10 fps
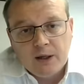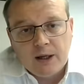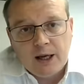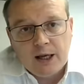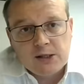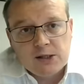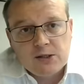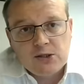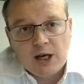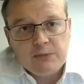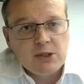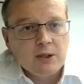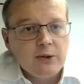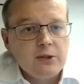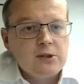As James
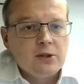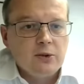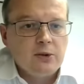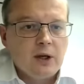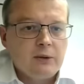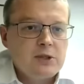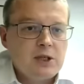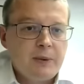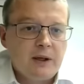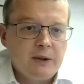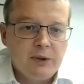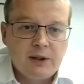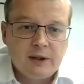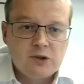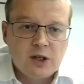alluded to, typically we
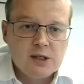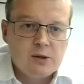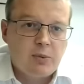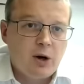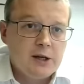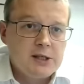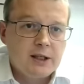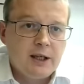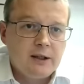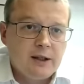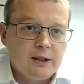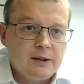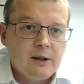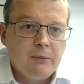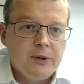think of transfer pricing
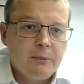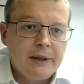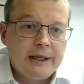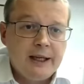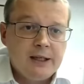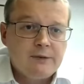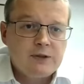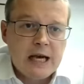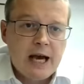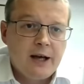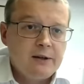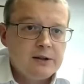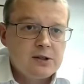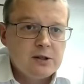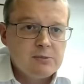and the big end of town
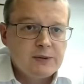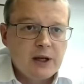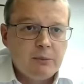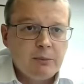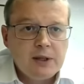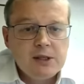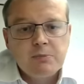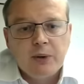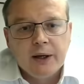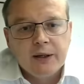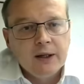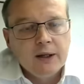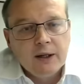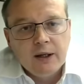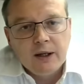in terms of companies, but
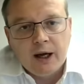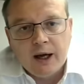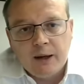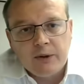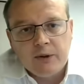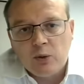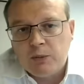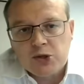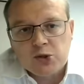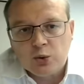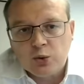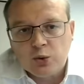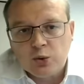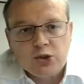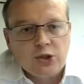in almost
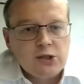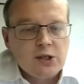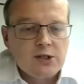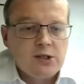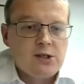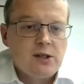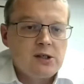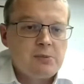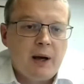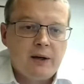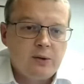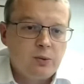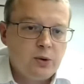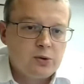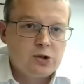all jurisdictions in this part of the
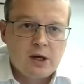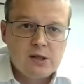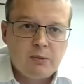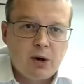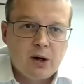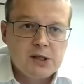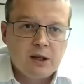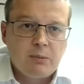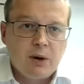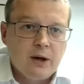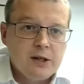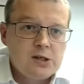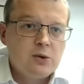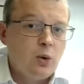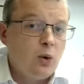world, transfer pricing applies
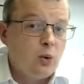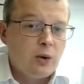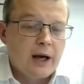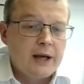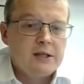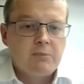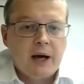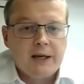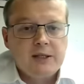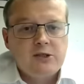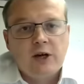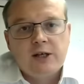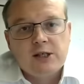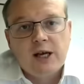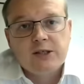to all related party
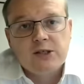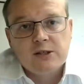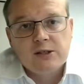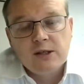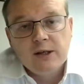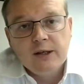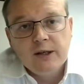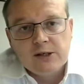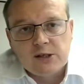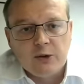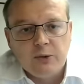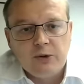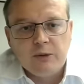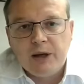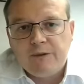transactions. So
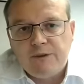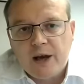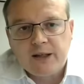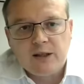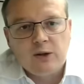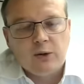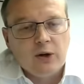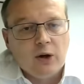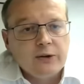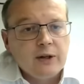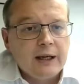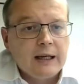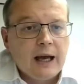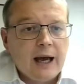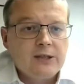the mere fact that you are not a
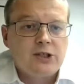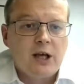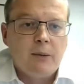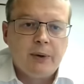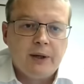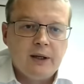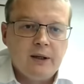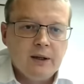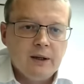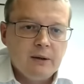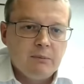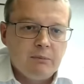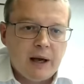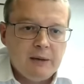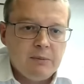large company
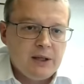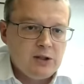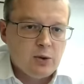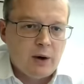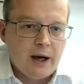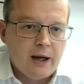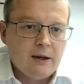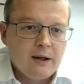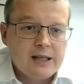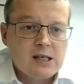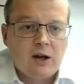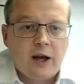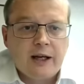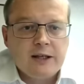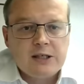may mean you are less
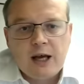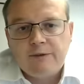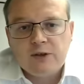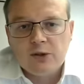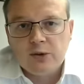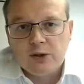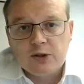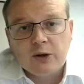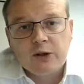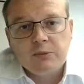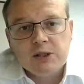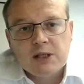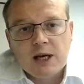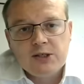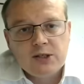likely to have to do the
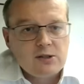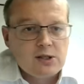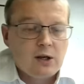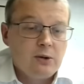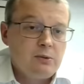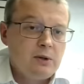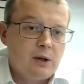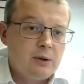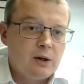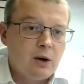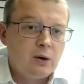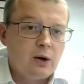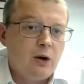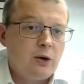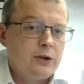documentation. So, in Hong
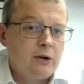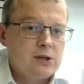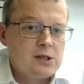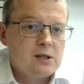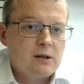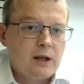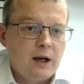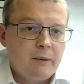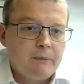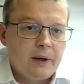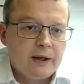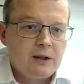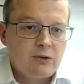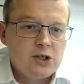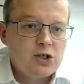Kong, there is a
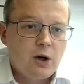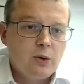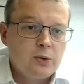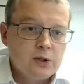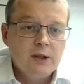threshold,